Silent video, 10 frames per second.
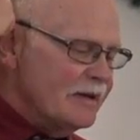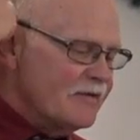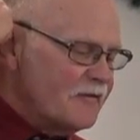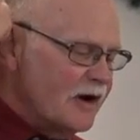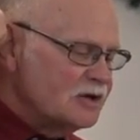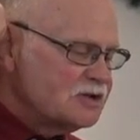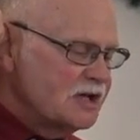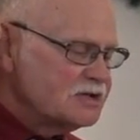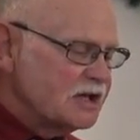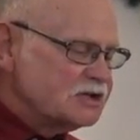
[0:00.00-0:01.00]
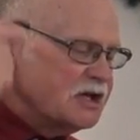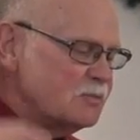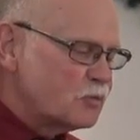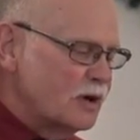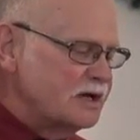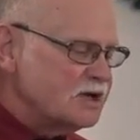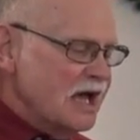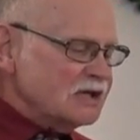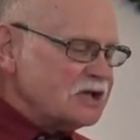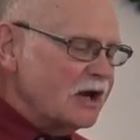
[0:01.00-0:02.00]
and the Pharisees and the chief
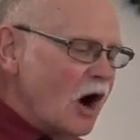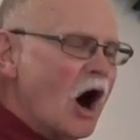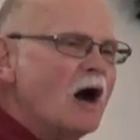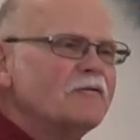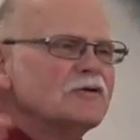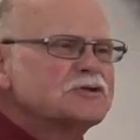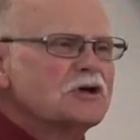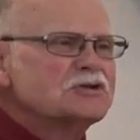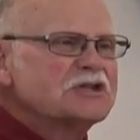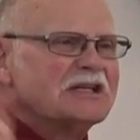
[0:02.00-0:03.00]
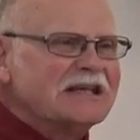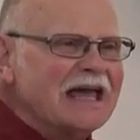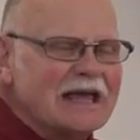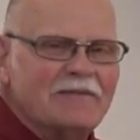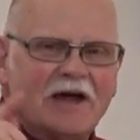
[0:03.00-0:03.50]
priests sent officers to take him.